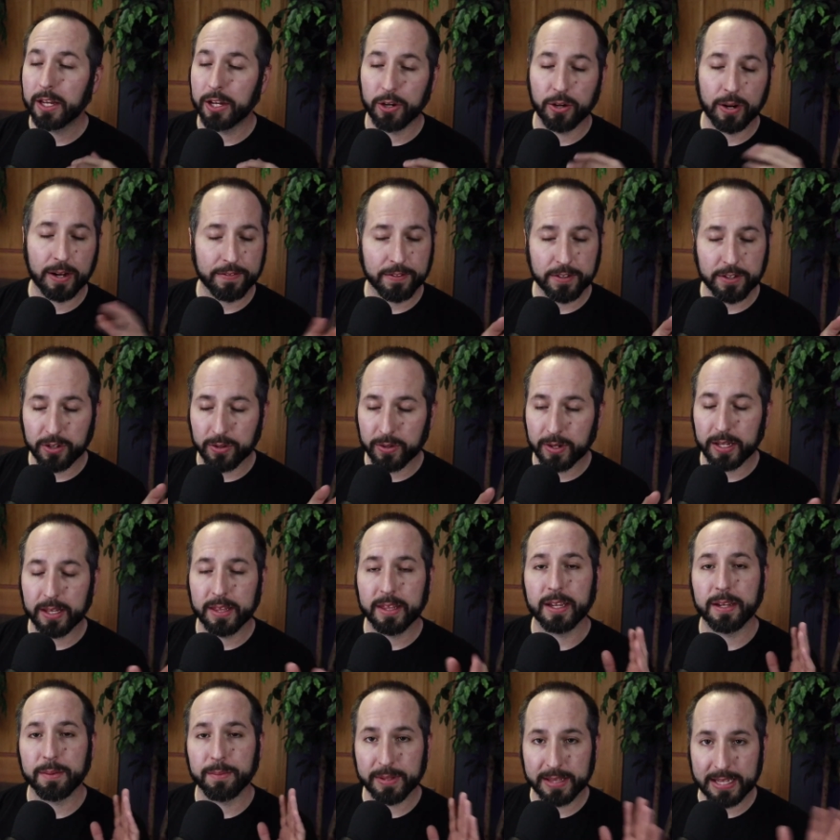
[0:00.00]
You don't have to do
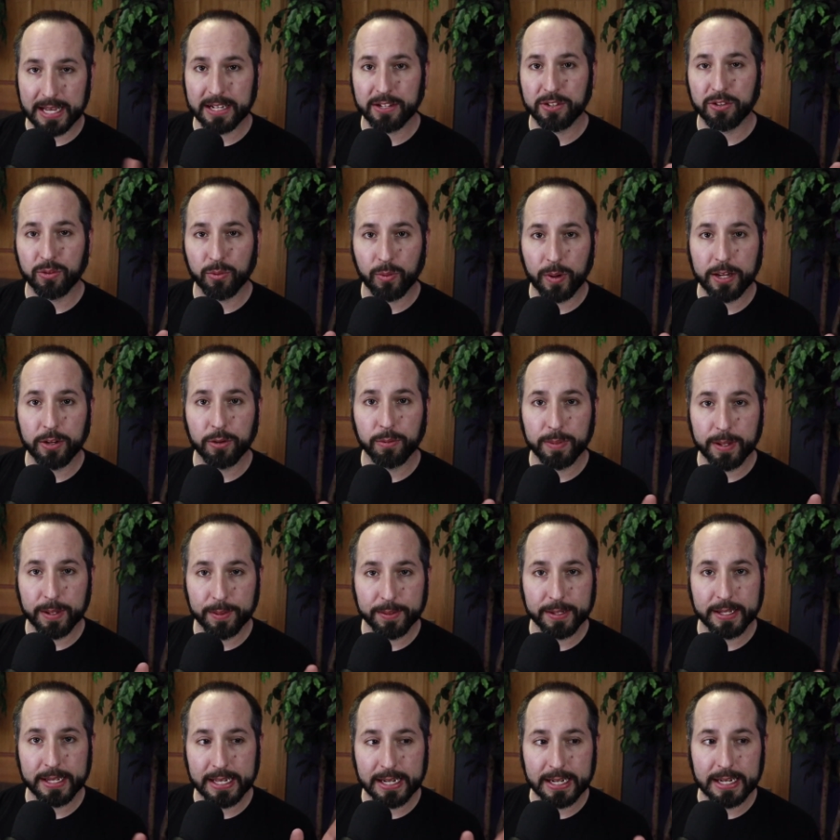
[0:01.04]
anything, but that's the way you'll be
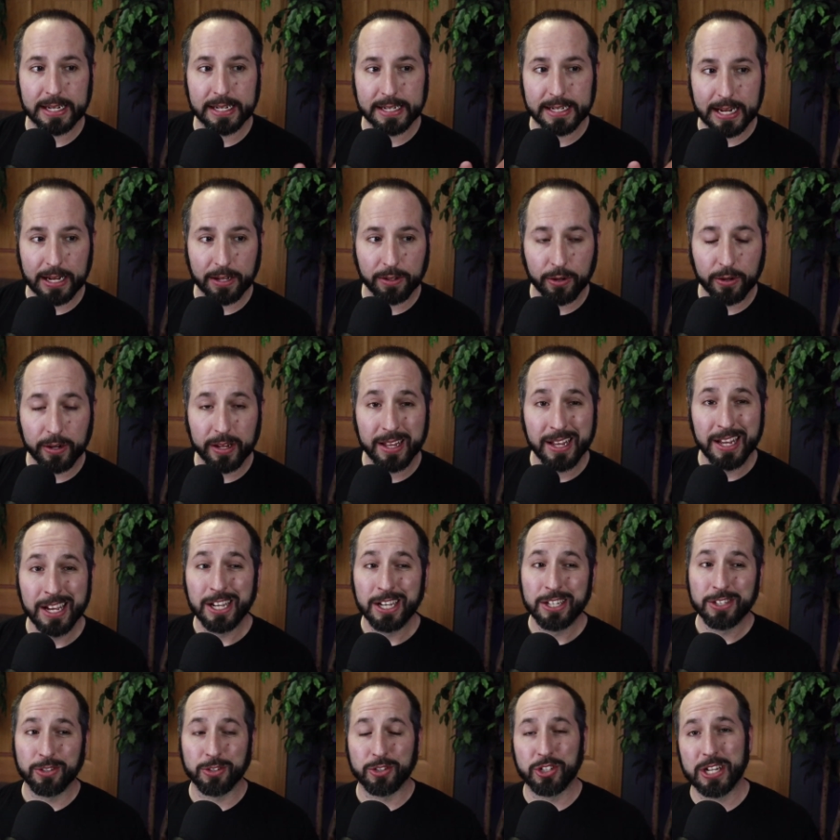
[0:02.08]
able to get it and download it.
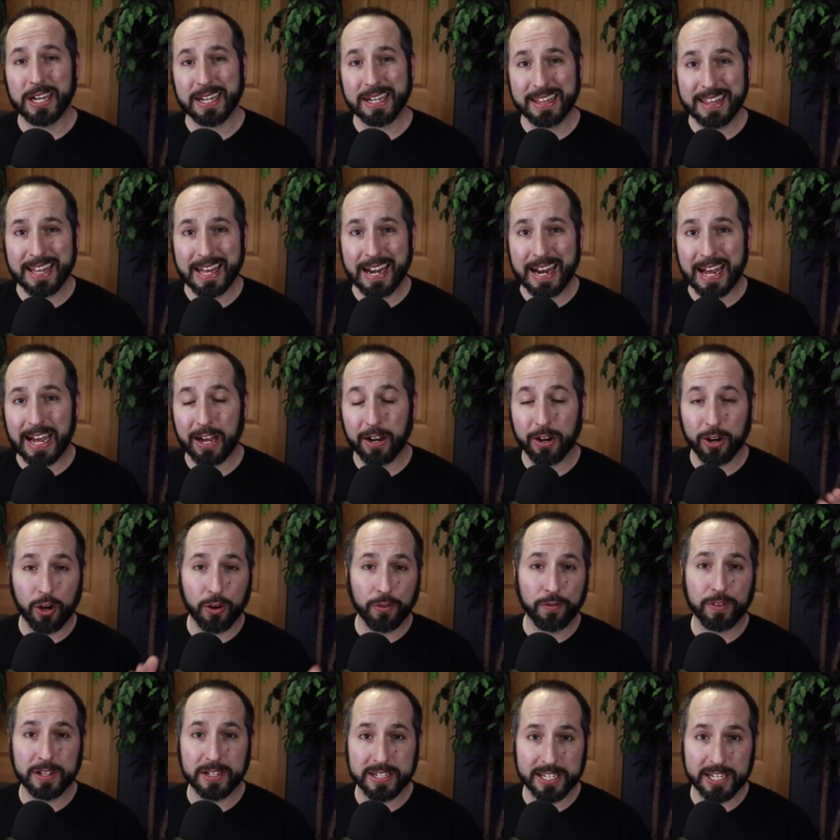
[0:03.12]
So check that out.
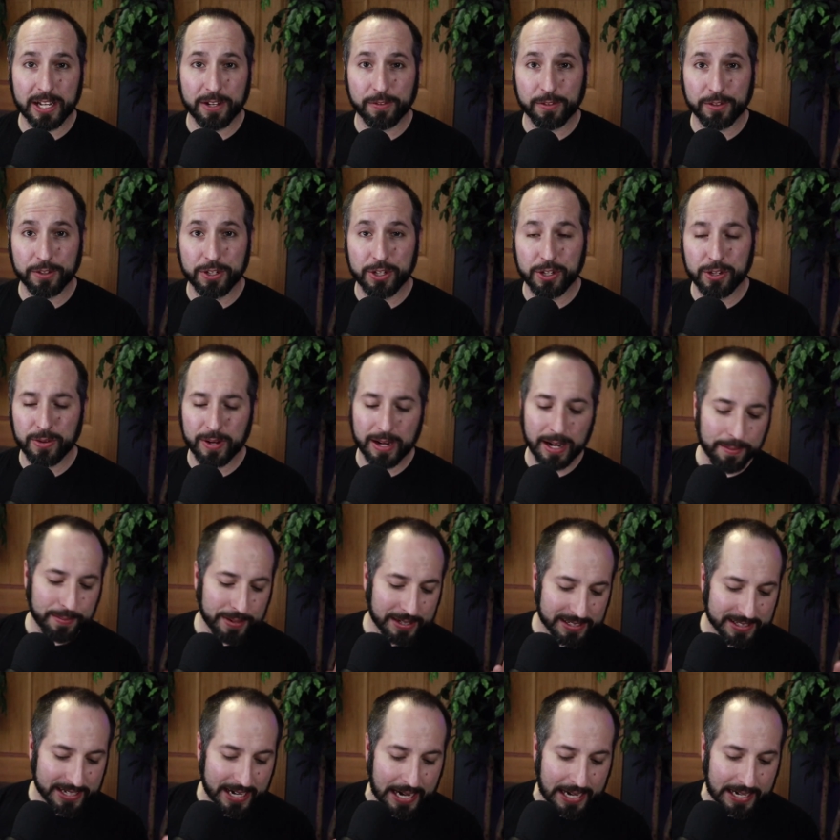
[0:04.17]
Hopefully it's helpful to you. And I'm
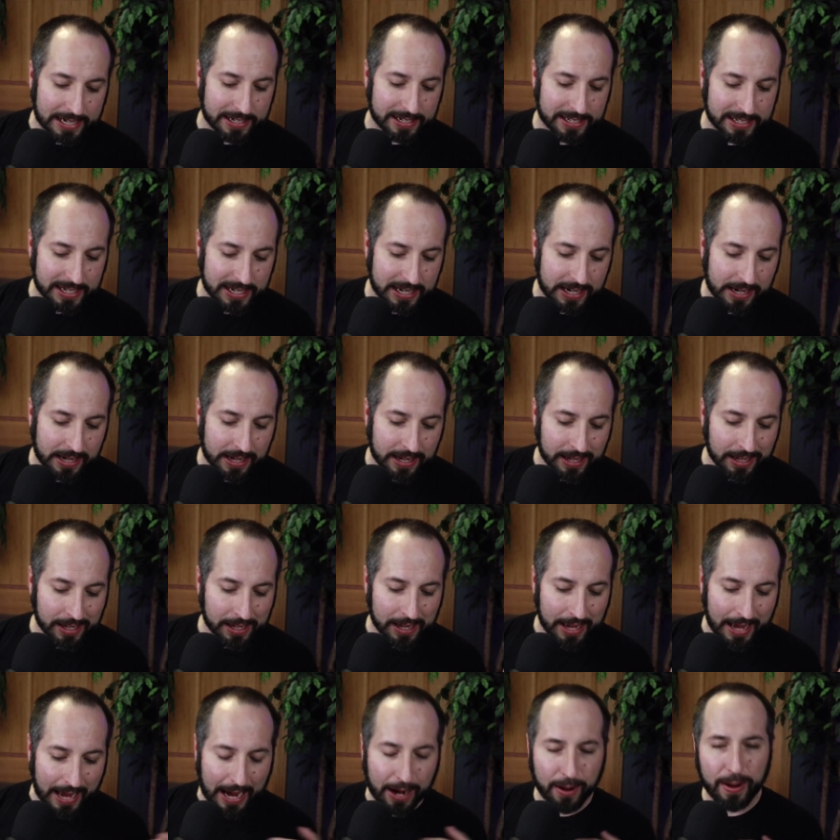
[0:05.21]
excited to see
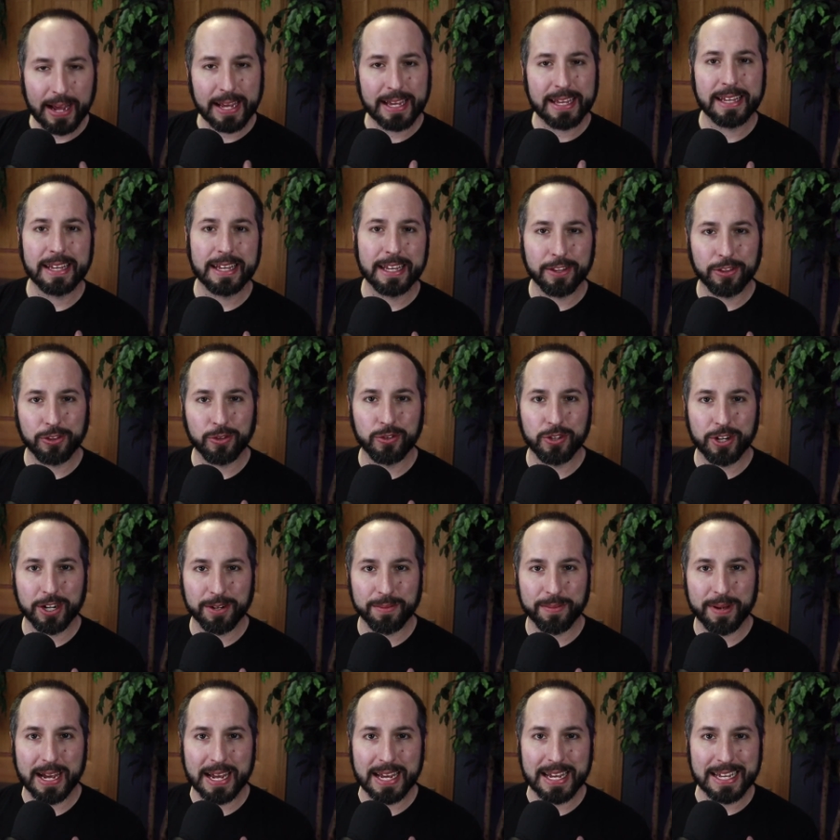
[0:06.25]
how I can get through
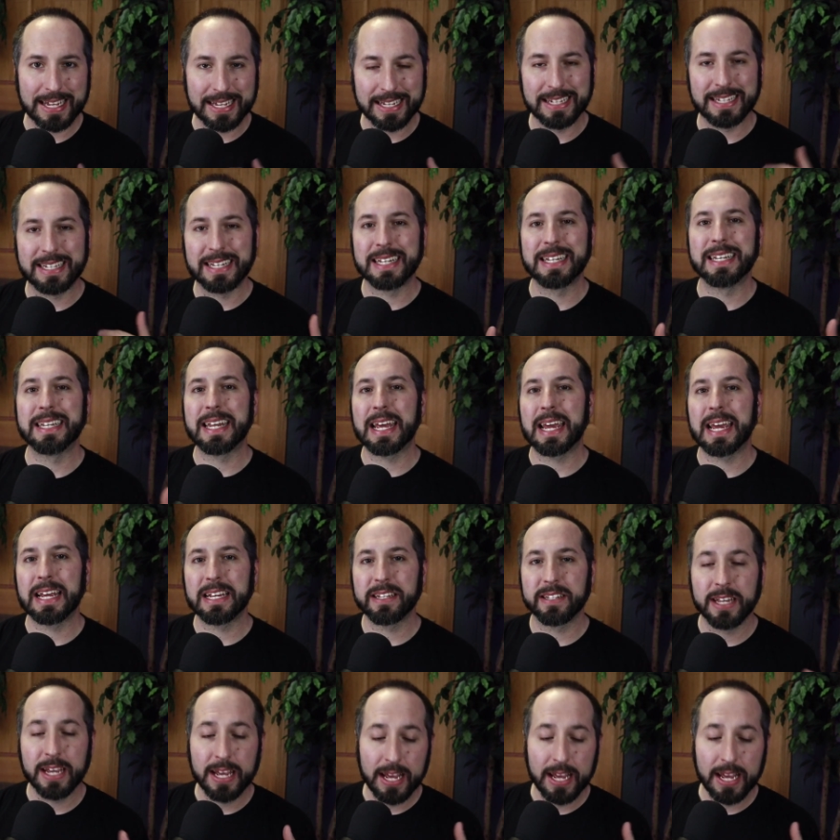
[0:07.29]
Jeremiah in ten days.